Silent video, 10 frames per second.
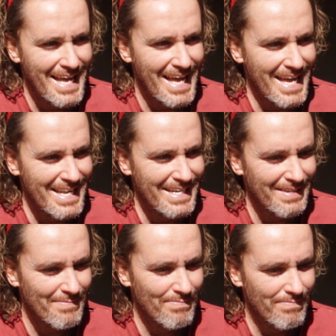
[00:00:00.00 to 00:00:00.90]
And
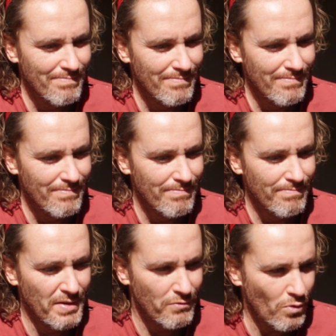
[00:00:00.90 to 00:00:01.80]

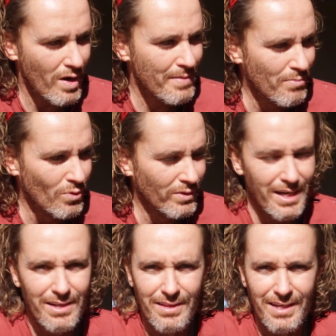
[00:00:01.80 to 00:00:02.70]
before I bought
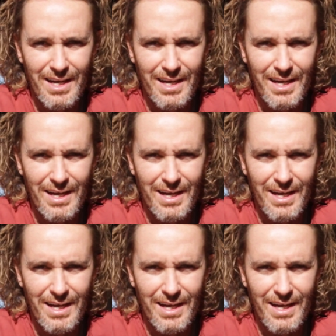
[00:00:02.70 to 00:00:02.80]
anything,